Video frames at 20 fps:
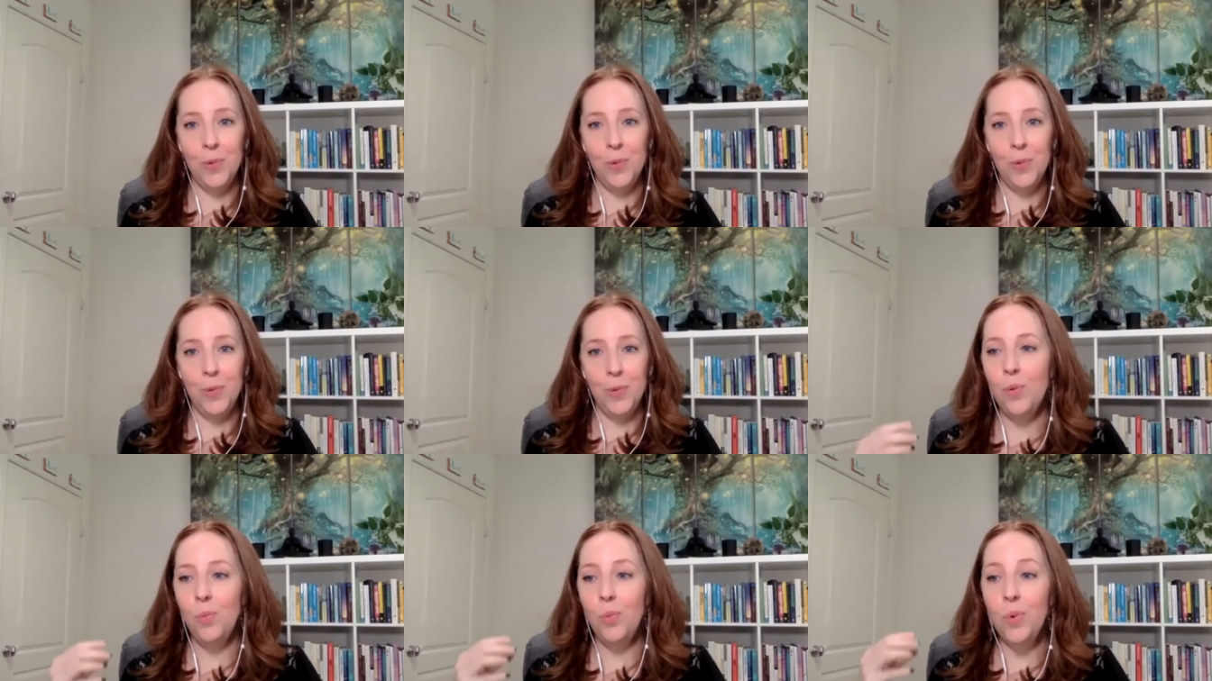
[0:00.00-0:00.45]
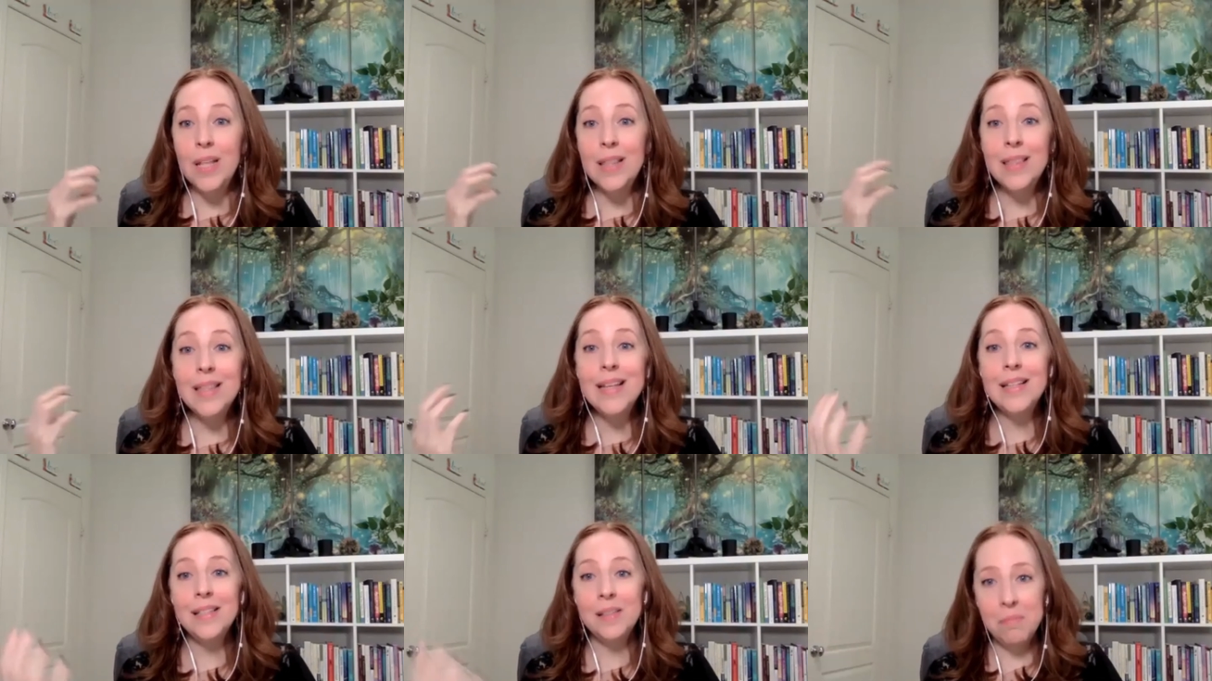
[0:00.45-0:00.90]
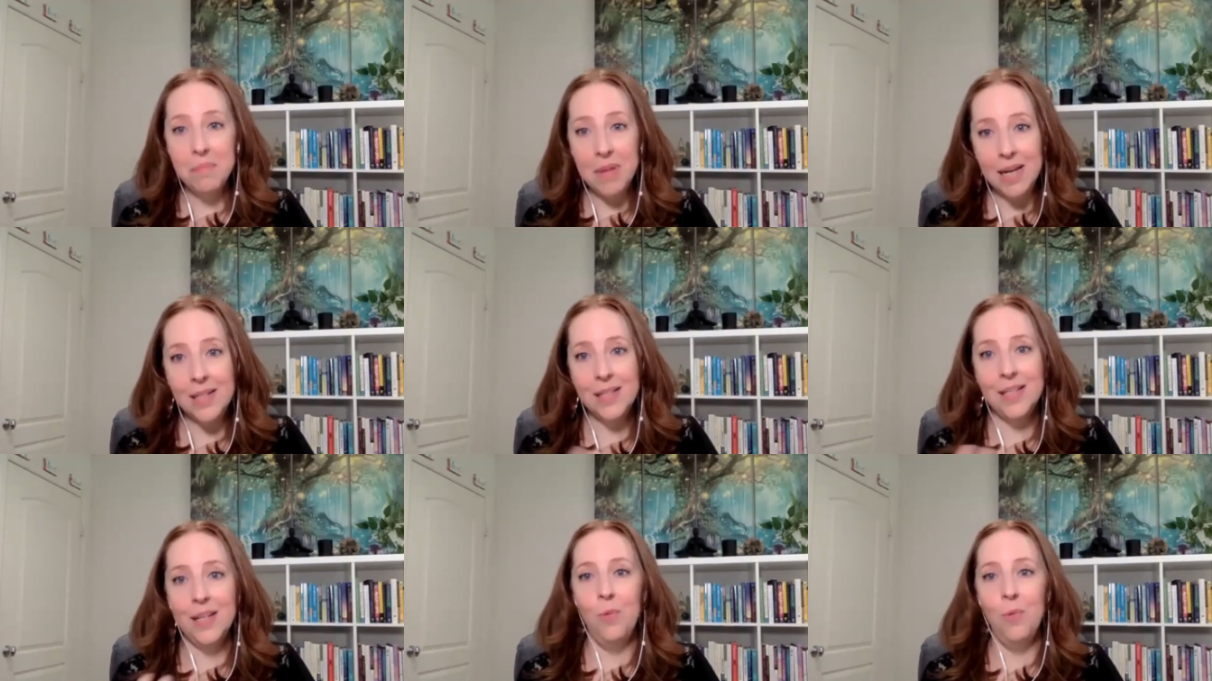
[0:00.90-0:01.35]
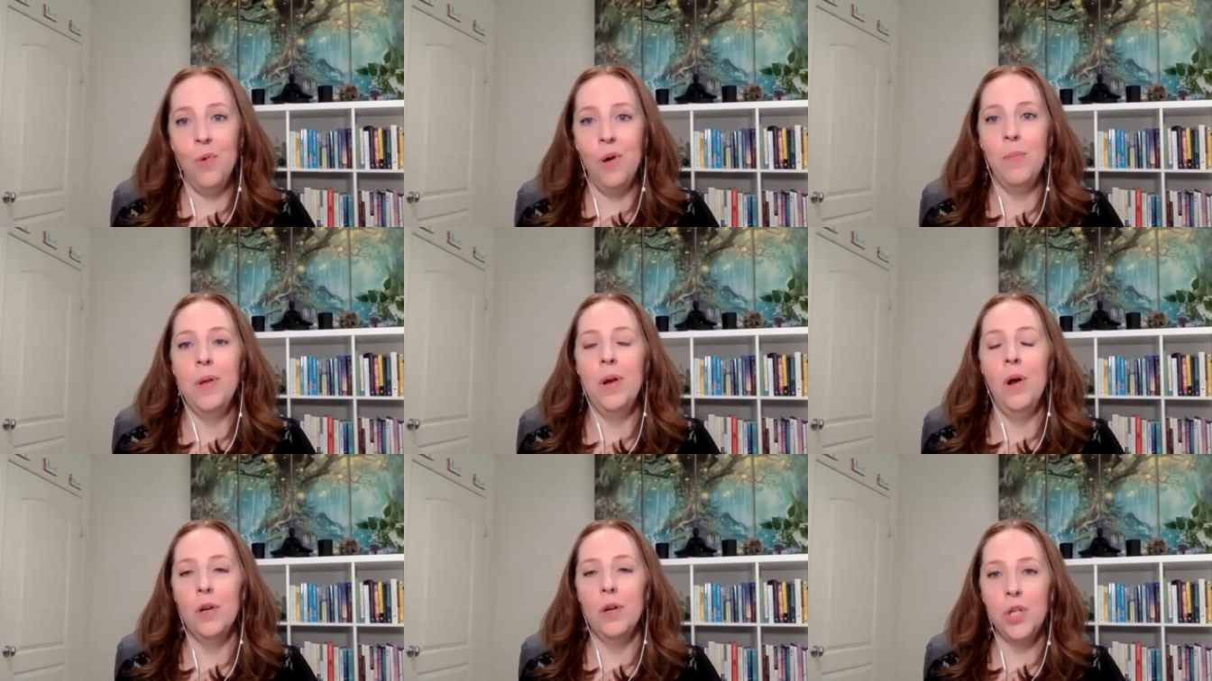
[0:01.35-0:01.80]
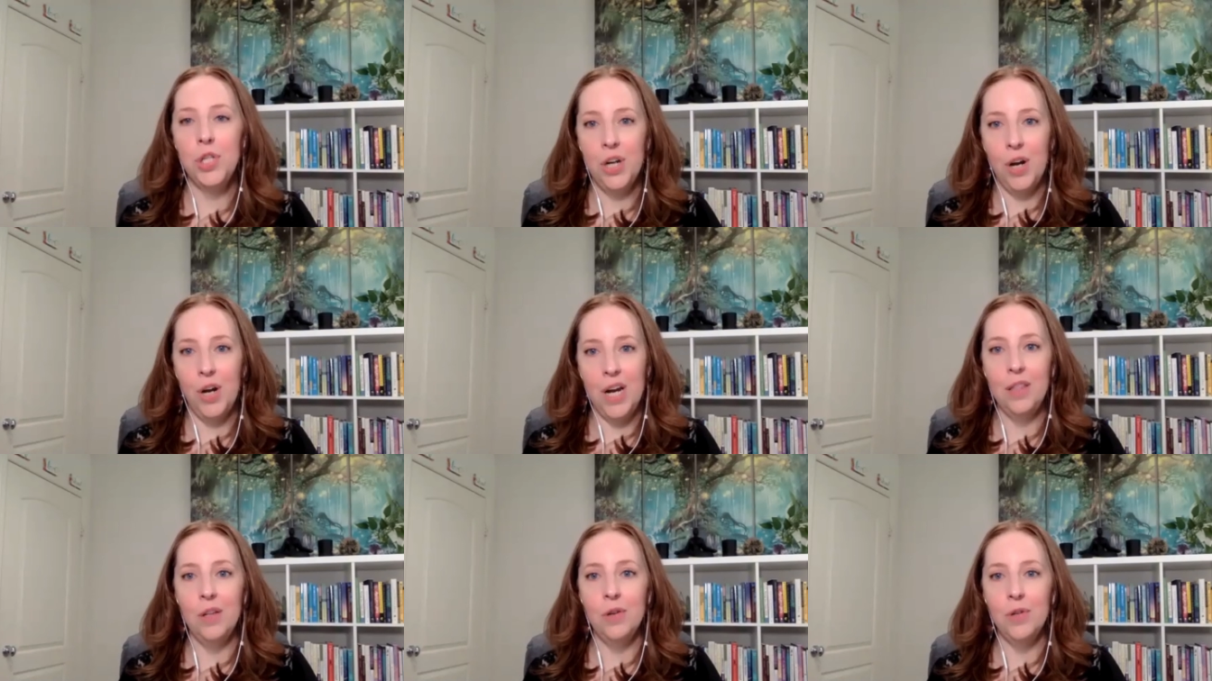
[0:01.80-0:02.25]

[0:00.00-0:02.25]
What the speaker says: So when these amazing women are sharing